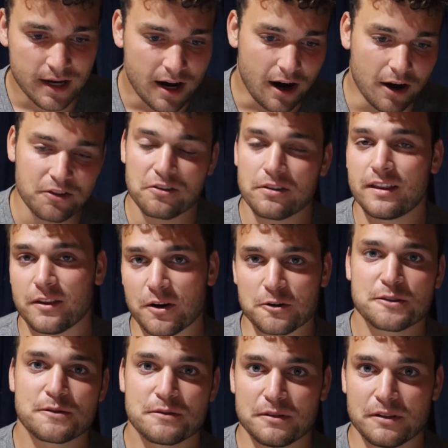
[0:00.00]
Other than
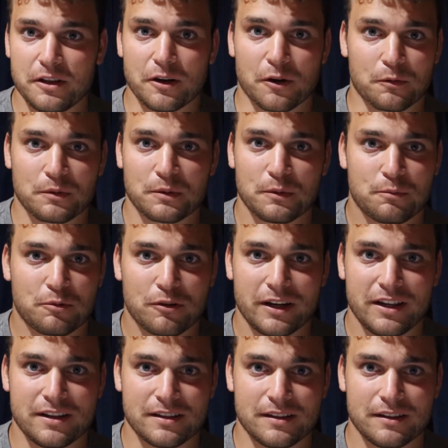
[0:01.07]
those,
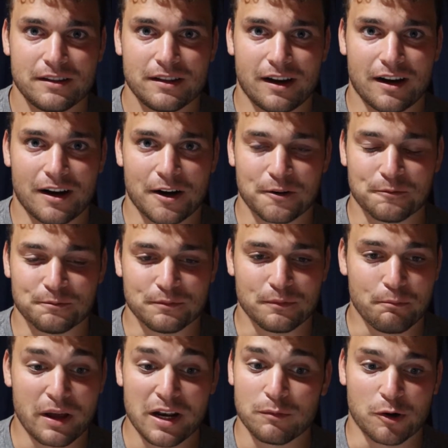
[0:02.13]
pretty
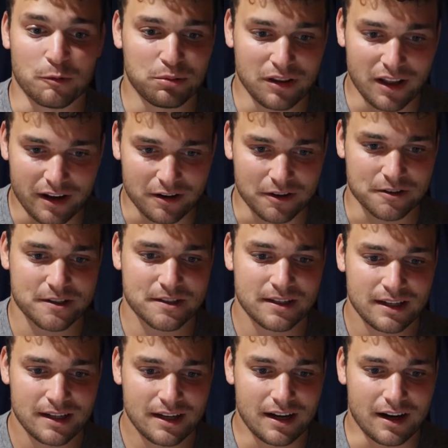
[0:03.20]
minimal players,
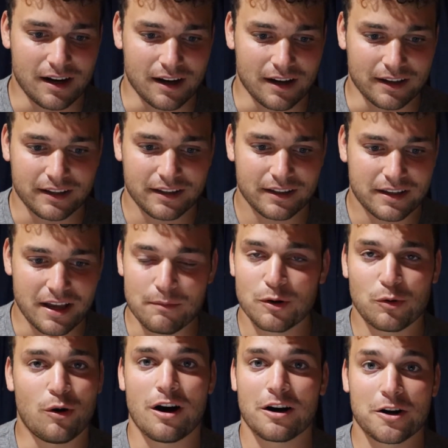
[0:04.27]
Kemba
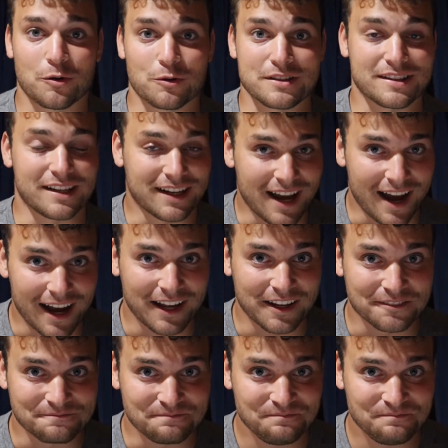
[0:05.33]
Walker was the guy.